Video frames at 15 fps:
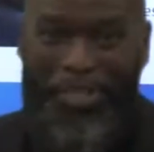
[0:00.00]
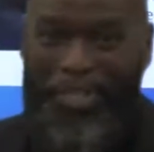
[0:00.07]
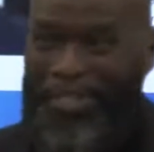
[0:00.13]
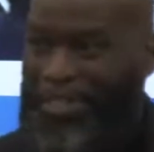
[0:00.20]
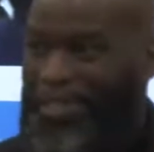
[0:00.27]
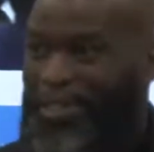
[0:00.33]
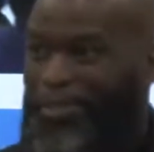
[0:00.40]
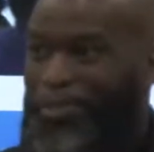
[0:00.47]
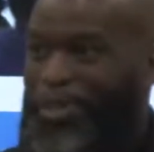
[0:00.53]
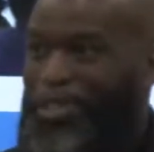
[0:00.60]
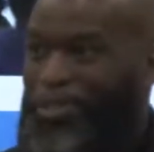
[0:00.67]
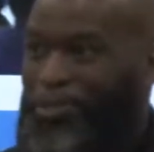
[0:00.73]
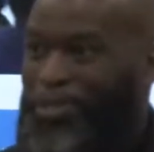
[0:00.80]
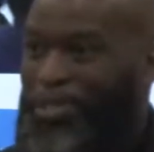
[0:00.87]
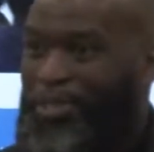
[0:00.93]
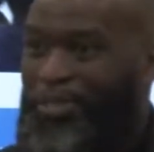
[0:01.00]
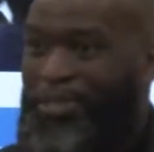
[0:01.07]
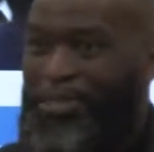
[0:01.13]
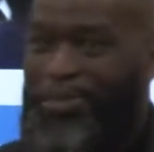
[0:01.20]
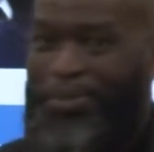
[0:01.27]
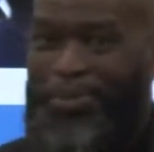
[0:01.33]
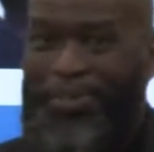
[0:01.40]
we tested 100% of
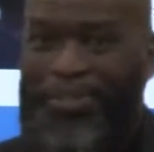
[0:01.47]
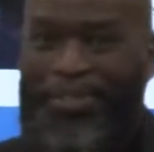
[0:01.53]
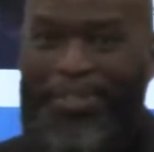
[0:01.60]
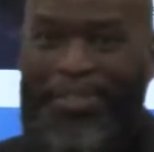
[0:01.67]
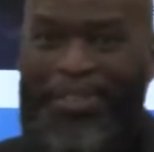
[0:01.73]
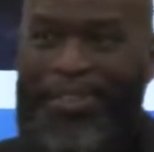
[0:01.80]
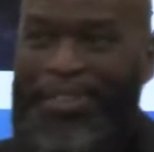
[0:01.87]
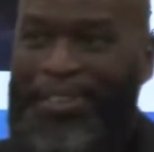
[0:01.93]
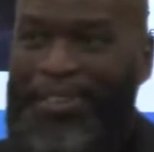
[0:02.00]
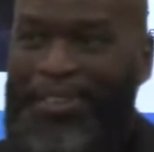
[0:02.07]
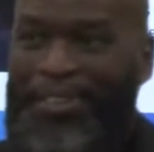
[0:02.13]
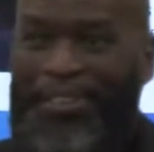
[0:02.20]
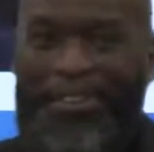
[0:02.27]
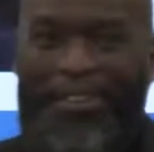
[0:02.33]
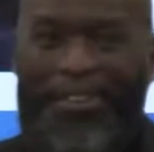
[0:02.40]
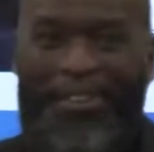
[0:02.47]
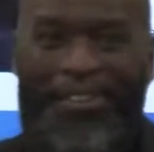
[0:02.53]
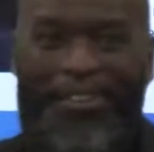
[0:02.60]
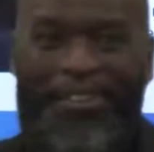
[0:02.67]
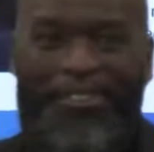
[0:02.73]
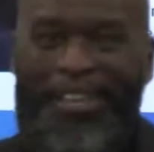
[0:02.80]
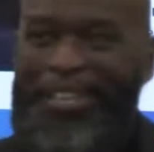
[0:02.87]
the students?
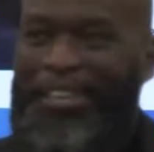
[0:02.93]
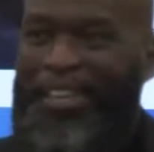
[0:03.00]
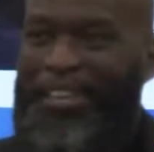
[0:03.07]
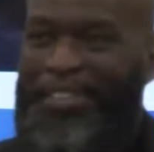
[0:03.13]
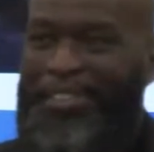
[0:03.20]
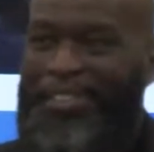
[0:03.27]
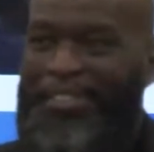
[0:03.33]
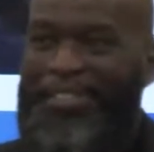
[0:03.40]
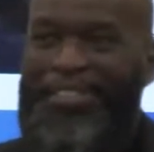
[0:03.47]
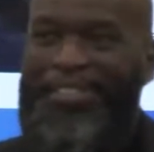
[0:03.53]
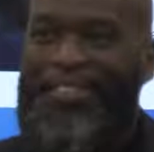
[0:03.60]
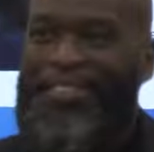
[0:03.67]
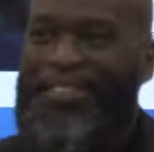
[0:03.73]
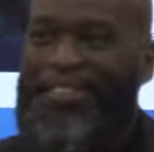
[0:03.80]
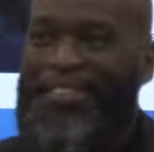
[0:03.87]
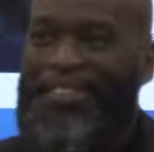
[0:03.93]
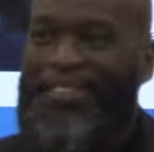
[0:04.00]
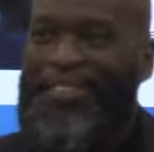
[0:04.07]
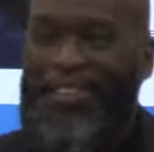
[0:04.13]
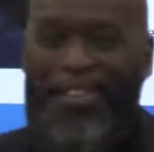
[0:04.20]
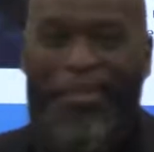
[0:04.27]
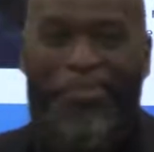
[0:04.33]
Take a guess.
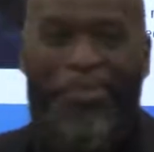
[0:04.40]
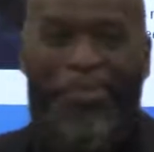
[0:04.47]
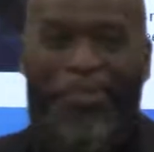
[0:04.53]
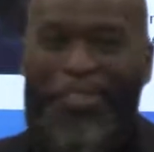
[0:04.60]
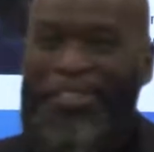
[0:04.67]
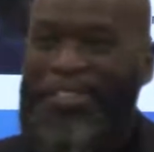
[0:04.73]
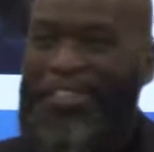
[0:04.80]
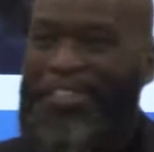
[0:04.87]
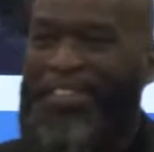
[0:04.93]
Any improvement?